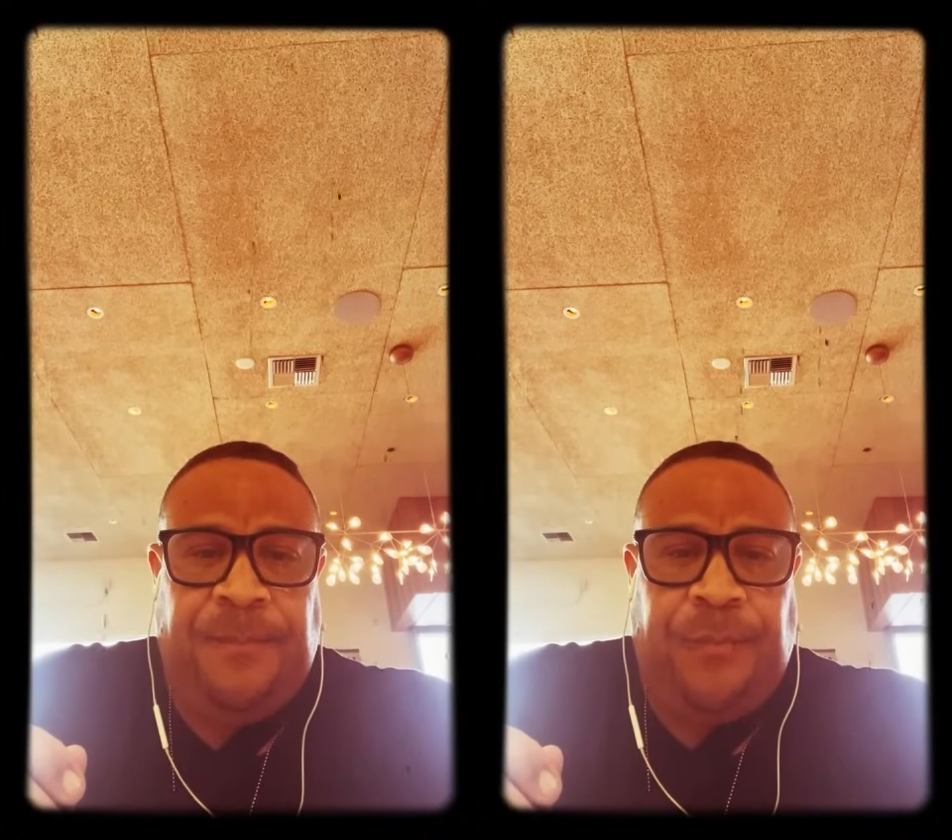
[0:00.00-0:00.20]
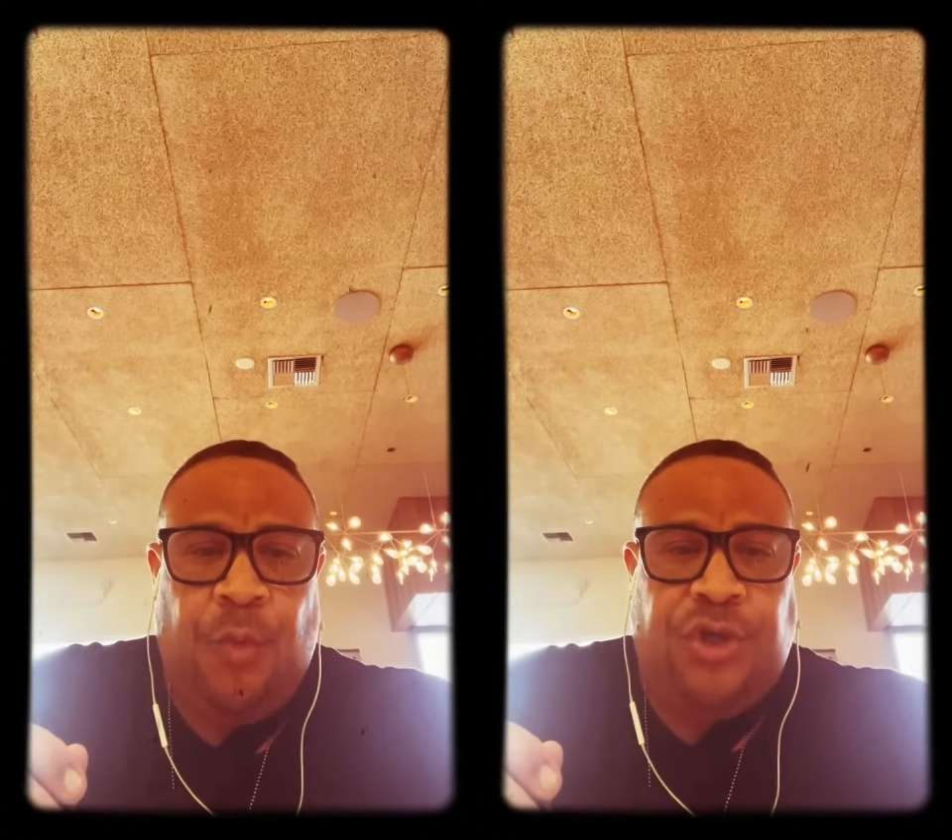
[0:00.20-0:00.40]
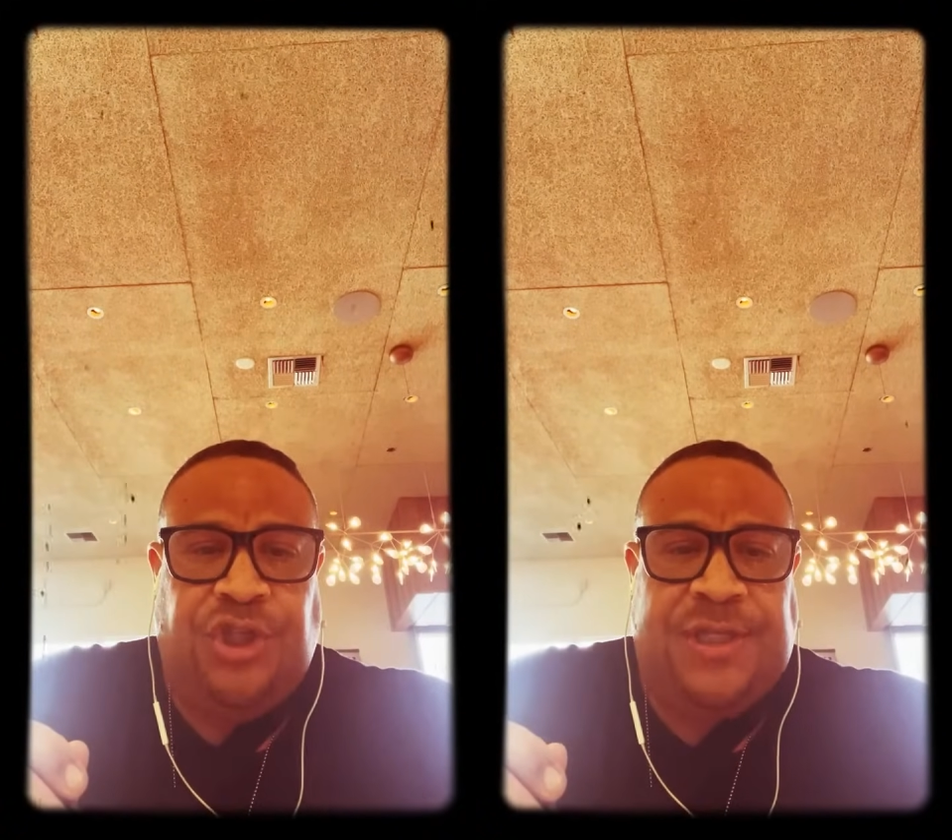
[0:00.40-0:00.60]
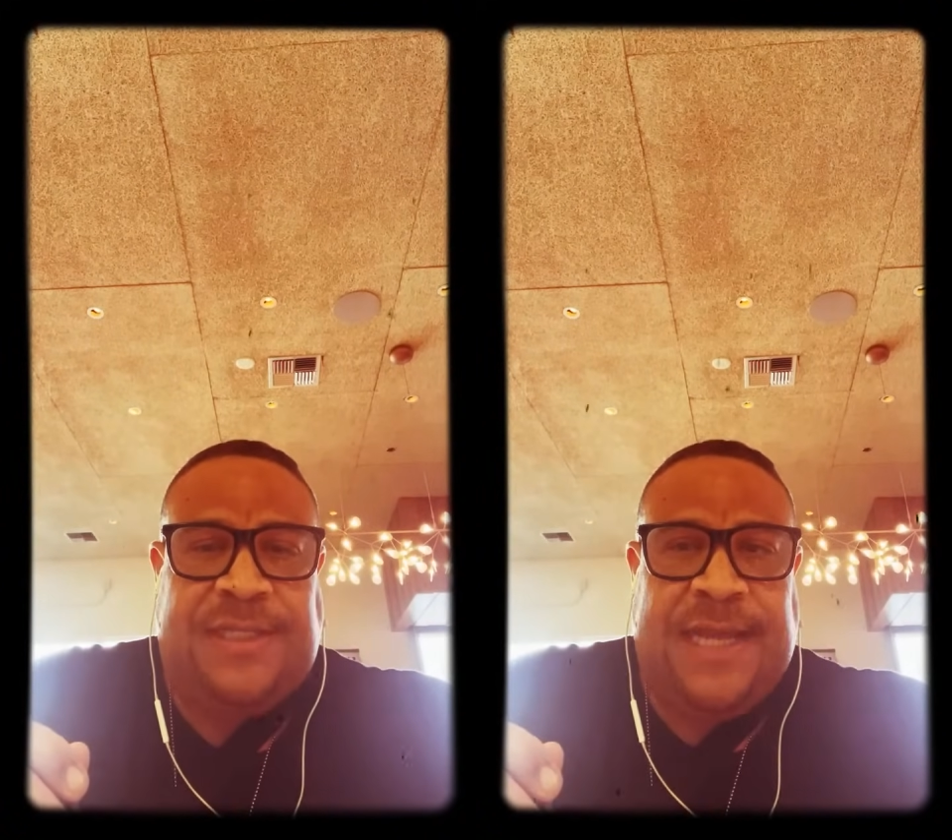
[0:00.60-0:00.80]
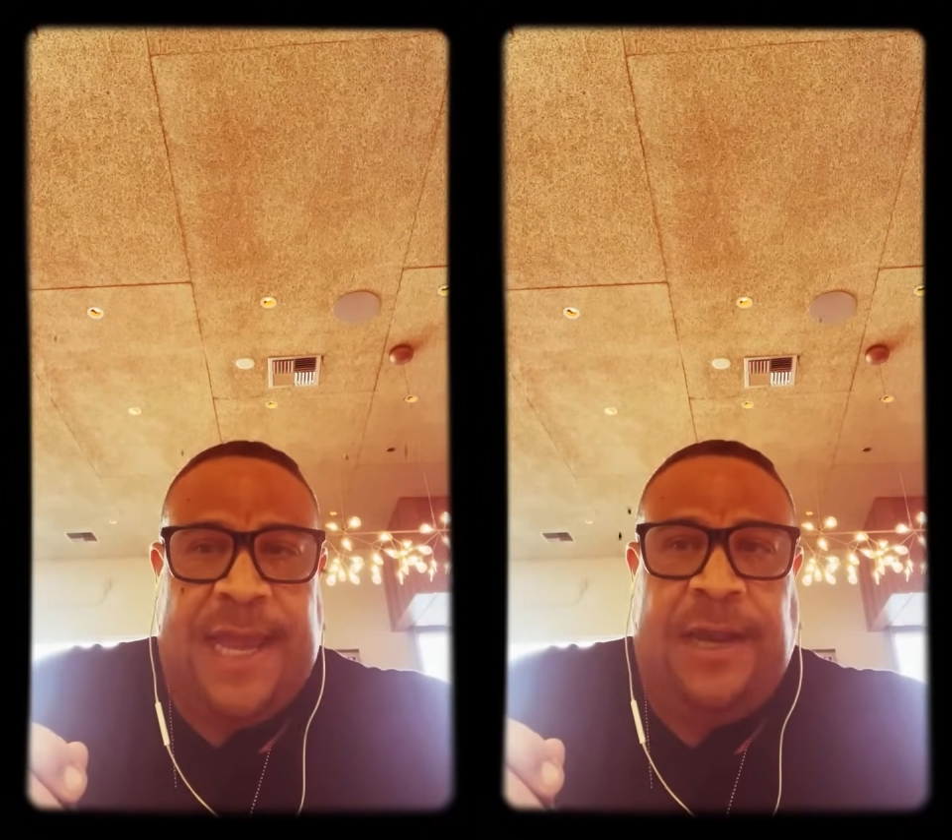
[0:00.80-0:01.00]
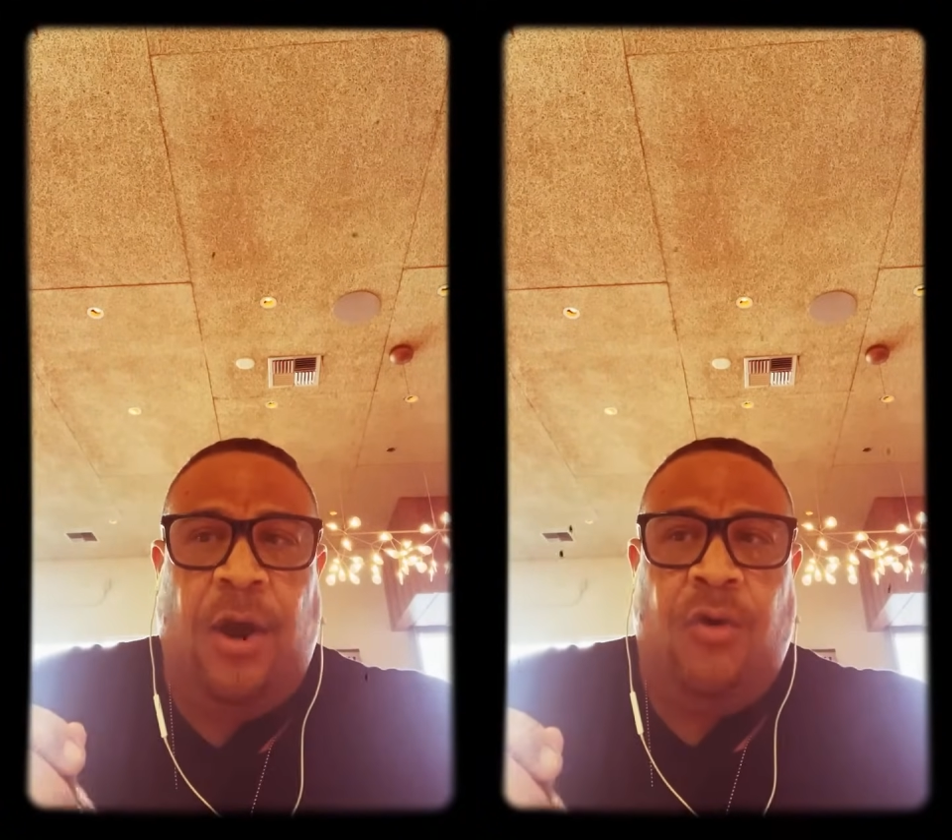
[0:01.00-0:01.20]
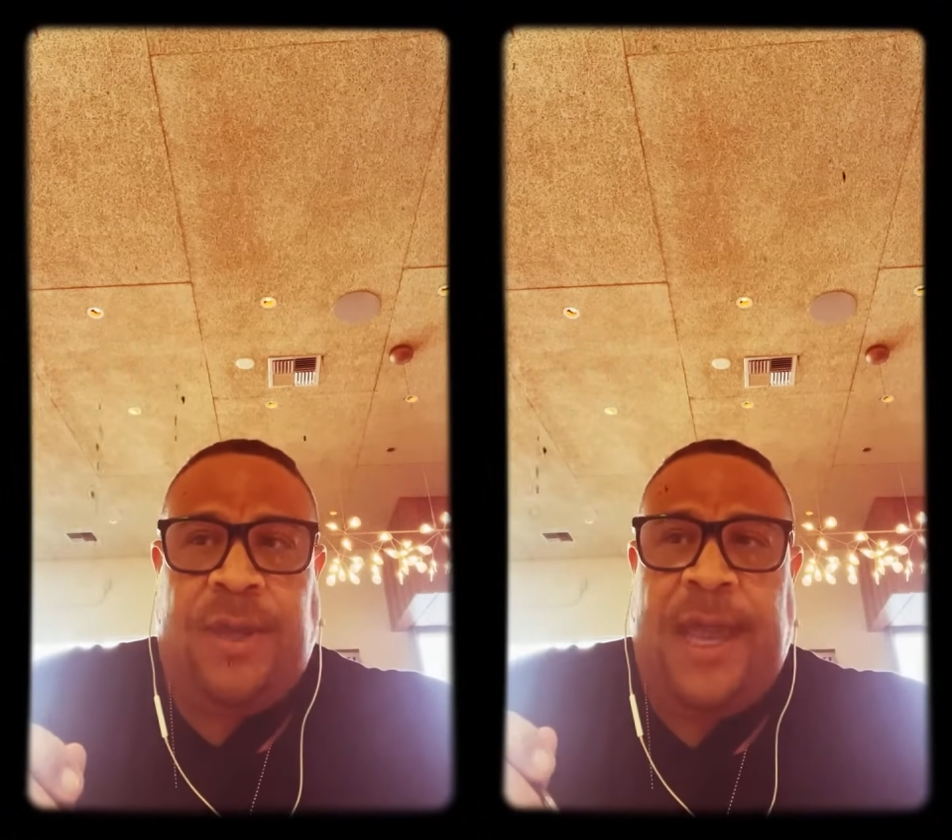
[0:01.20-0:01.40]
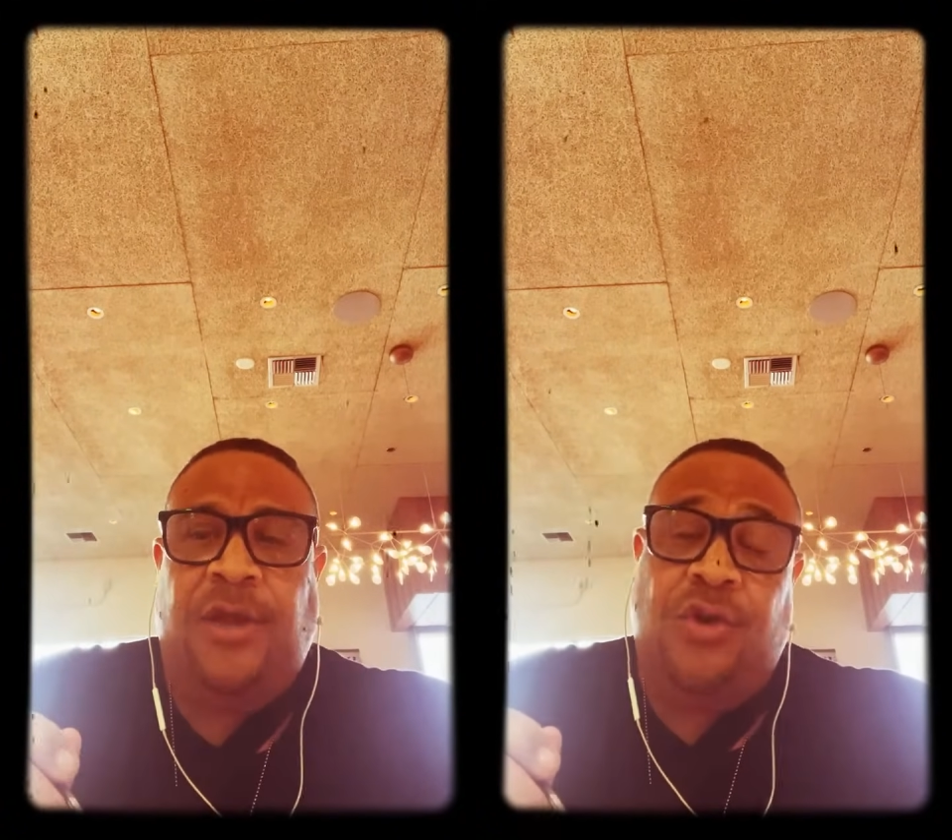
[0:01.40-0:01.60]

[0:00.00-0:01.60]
We're just saying, okay,